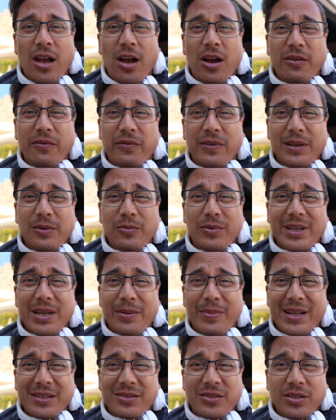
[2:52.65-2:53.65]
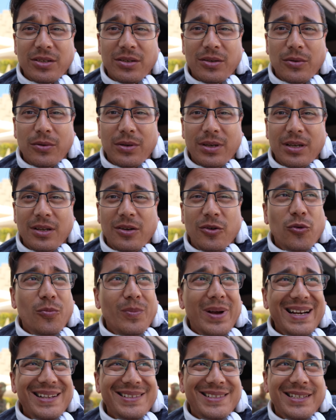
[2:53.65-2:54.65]
Hopefully we'll get back to
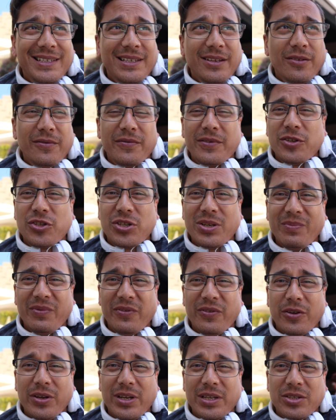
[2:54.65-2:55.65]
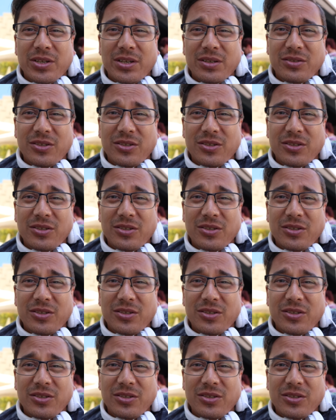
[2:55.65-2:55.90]
normality of the gym footage.